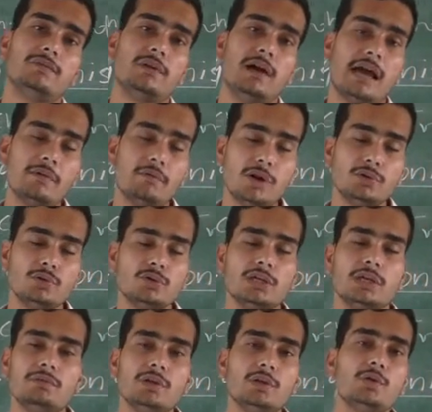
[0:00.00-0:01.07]
I want to
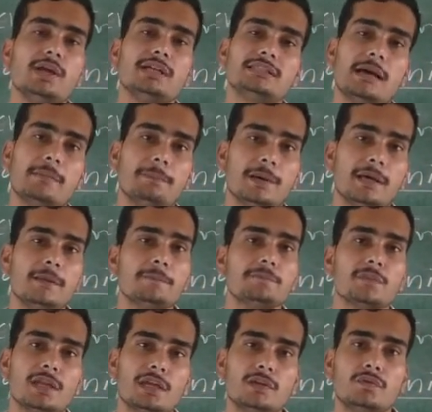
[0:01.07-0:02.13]
giving you example,
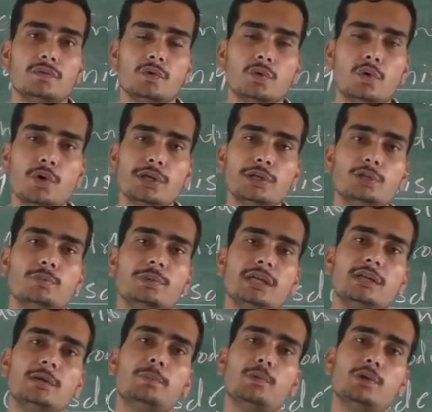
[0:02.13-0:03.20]
if you going to
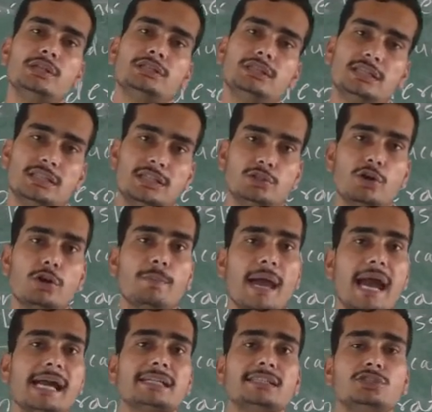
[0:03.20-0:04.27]
be in a police station, your
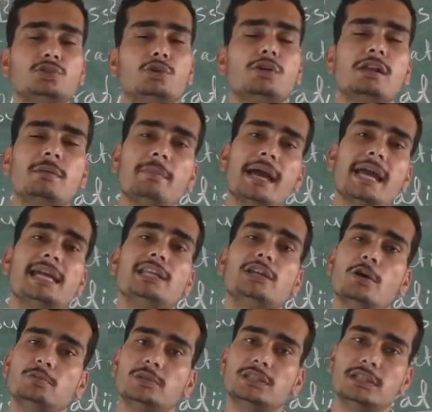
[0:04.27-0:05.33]
bag is stolen by any
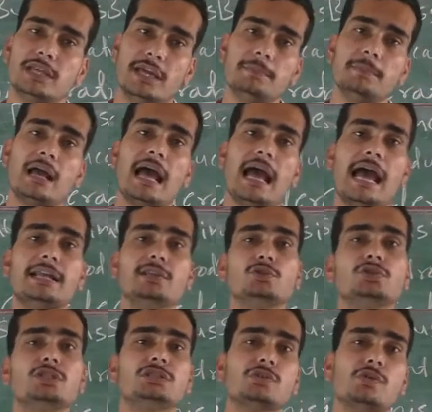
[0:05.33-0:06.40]
of the theft, and
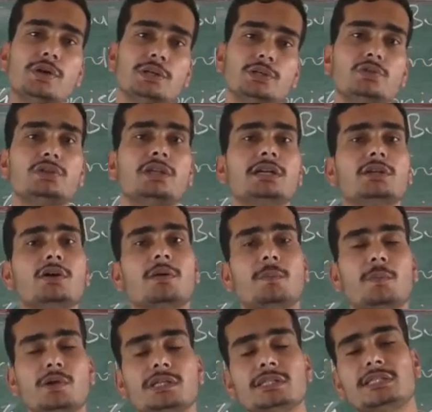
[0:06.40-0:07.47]
you just going to your
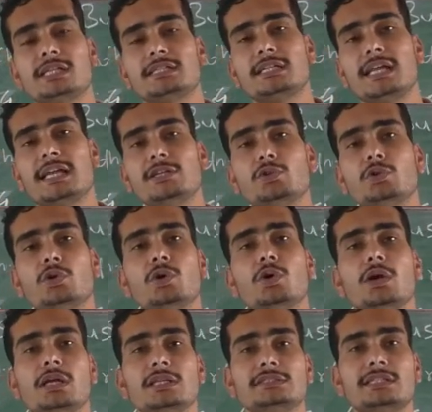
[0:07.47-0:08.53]
police station and you
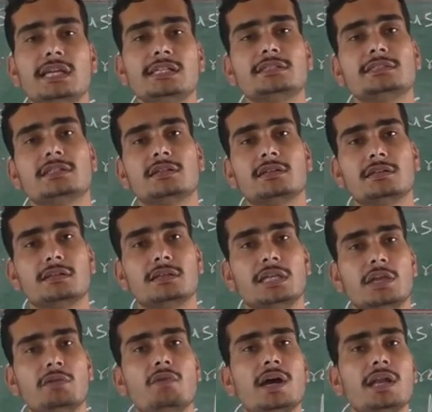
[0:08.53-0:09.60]
just
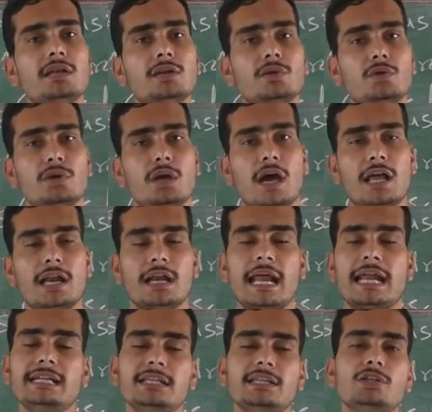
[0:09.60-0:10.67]
given
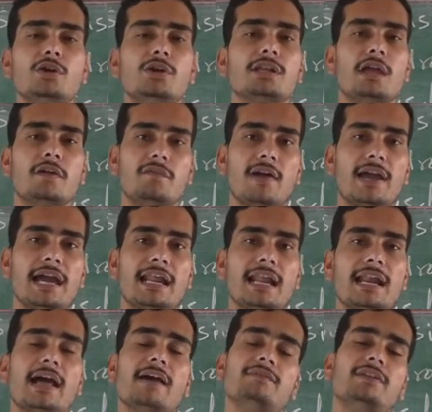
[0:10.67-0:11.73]
writing your FIR,
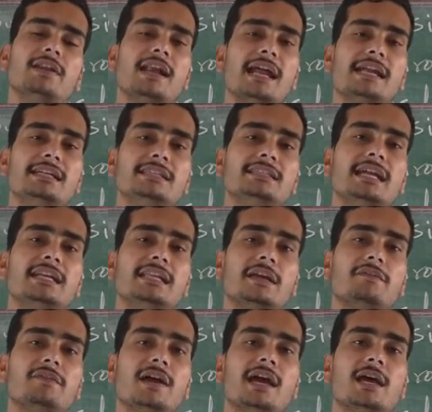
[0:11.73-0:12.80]
and after writing that
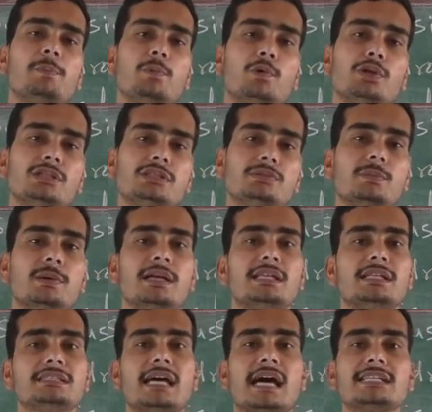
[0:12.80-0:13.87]
FIR,
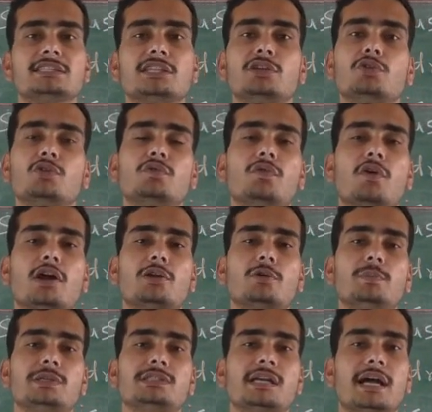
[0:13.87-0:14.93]
policeman is asking you for
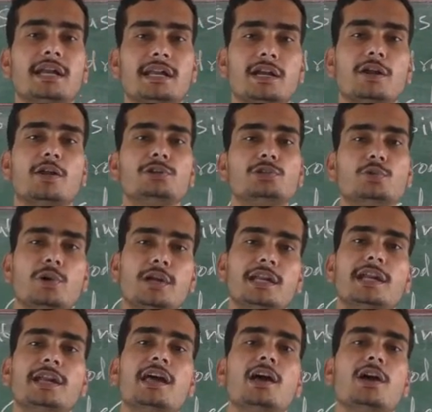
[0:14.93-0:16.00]
rupees 100 or
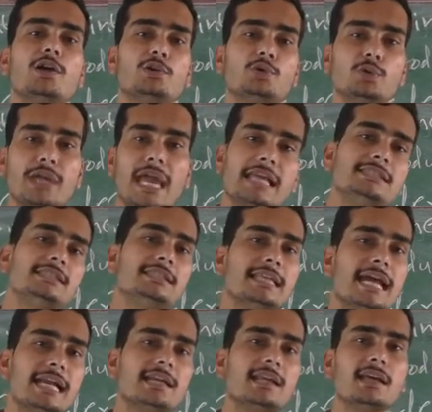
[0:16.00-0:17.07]
200 to catching
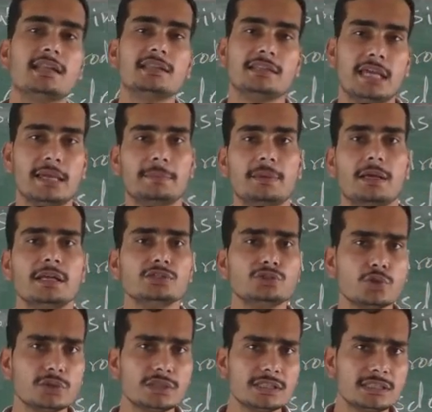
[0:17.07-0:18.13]
that theft.
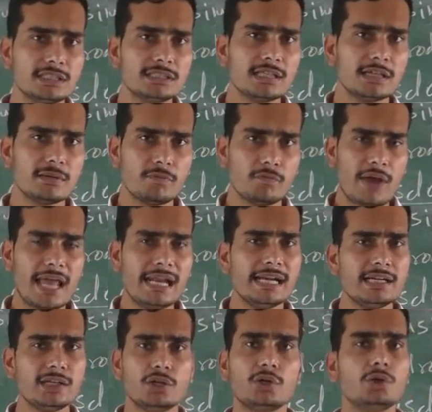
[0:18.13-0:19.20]
So this is a
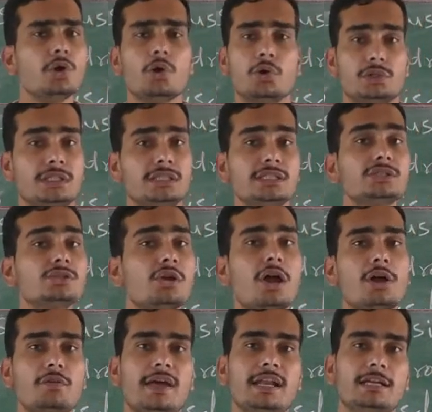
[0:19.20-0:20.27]
valid? No, this is
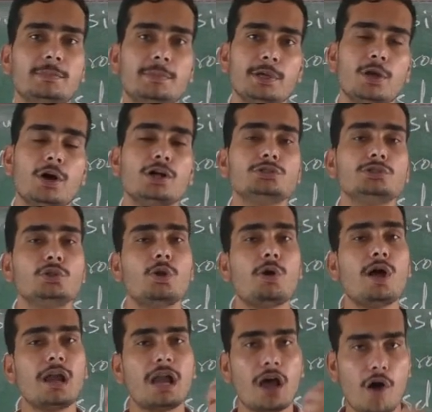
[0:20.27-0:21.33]
not valid, because you
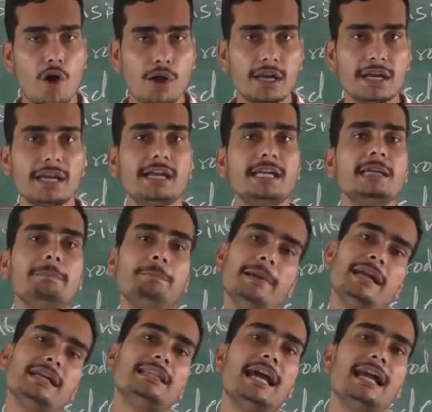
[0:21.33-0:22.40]
are already
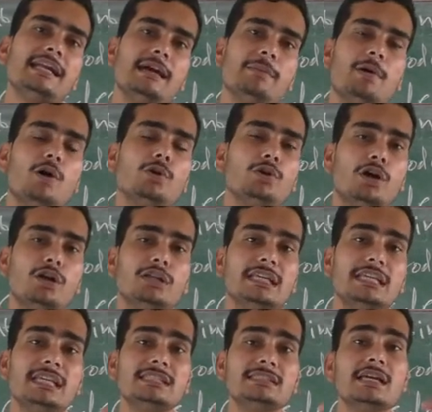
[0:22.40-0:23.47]
paid that amount, or
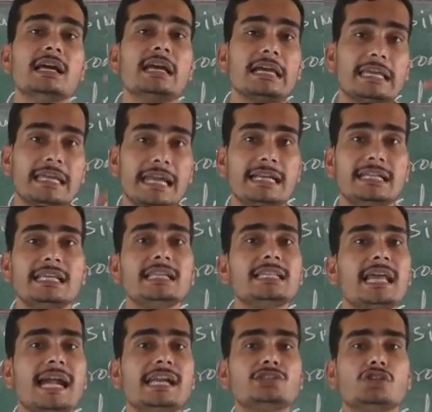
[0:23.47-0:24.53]
he is
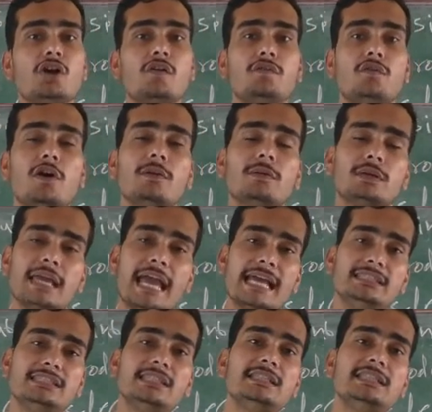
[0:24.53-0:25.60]
getting that job for
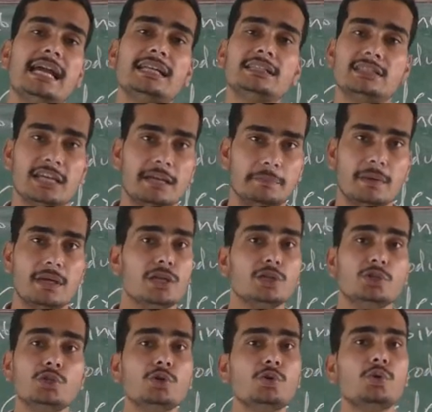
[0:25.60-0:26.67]
catching that
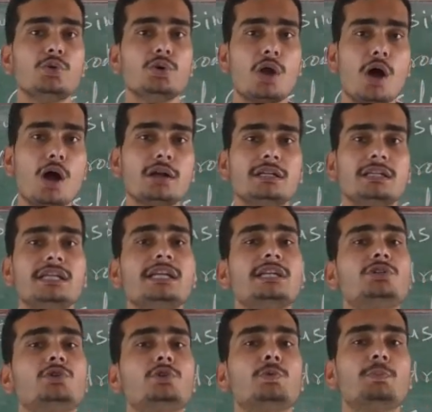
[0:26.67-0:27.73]
theft. You not
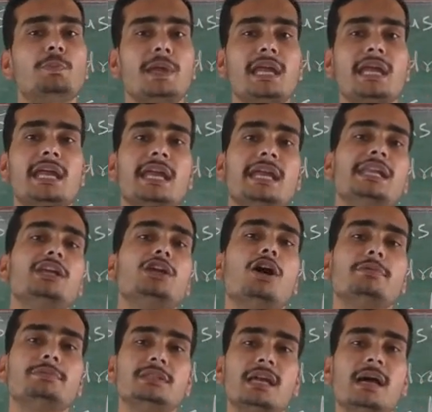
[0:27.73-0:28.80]
need to pay any
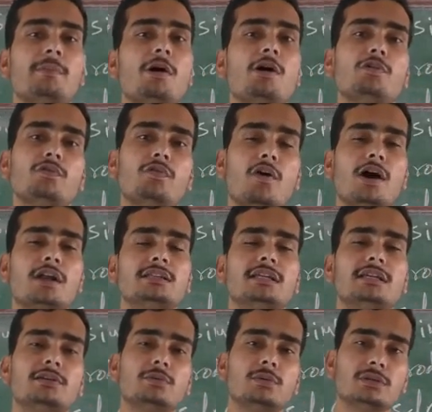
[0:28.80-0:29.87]
of the amount for
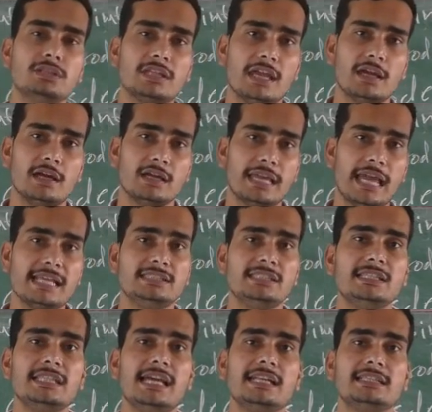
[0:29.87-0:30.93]
the
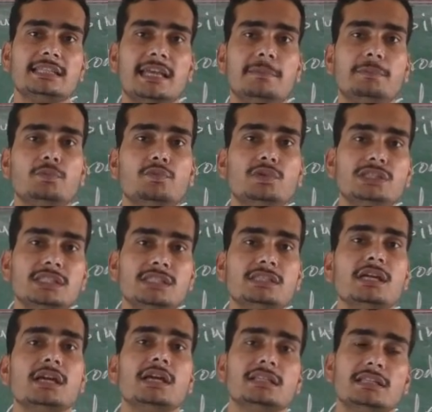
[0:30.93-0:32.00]
catching that theft, which
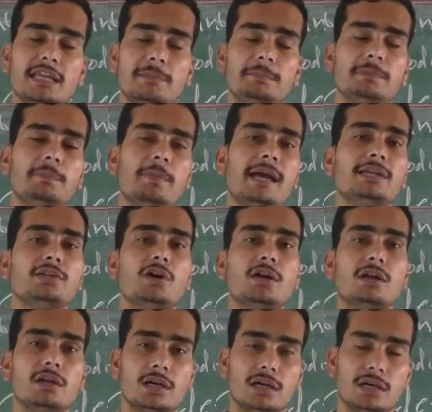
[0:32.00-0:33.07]
is theft by
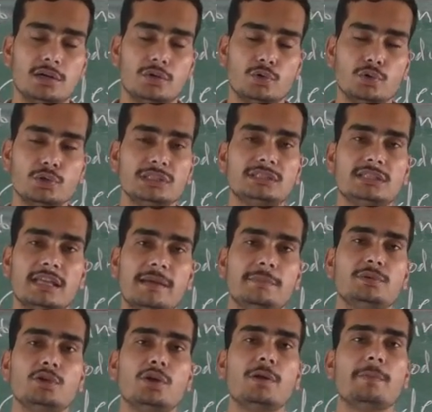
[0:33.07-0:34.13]
your who is
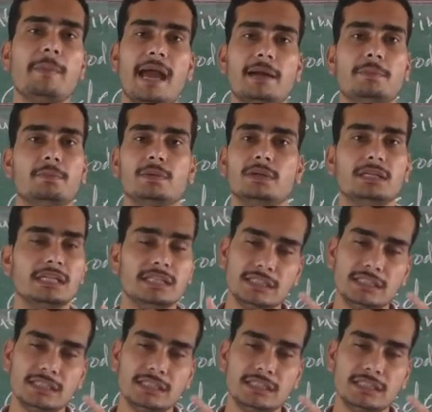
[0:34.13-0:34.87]
theft your bag.